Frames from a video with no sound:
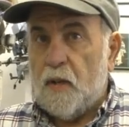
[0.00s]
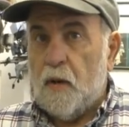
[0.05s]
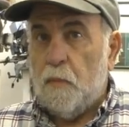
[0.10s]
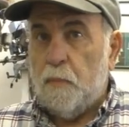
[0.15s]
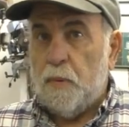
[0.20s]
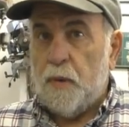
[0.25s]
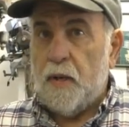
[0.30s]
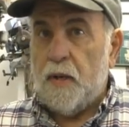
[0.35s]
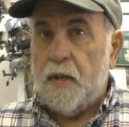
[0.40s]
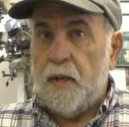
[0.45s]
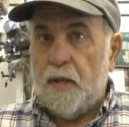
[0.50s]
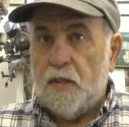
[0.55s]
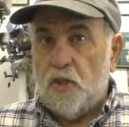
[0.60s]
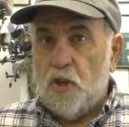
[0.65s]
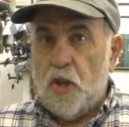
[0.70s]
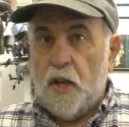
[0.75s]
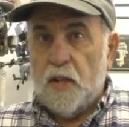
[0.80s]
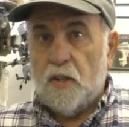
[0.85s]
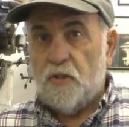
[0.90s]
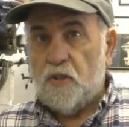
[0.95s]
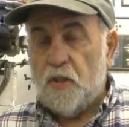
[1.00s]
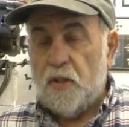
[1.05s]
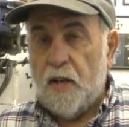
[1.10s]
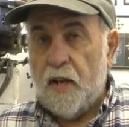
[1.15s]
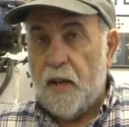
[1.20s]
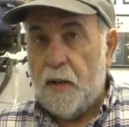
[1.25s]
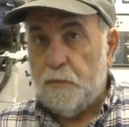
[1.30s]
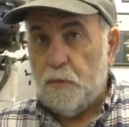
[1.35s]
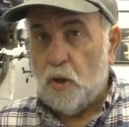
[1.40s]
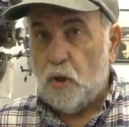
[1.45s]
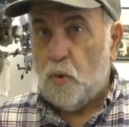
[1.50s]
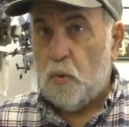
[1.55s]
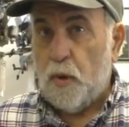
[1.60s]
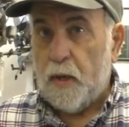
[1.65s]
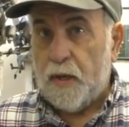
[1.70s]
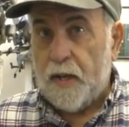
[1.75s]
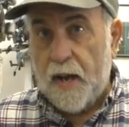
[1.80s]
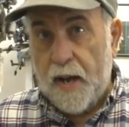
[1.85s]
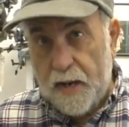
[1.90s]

company and changed the name to Quick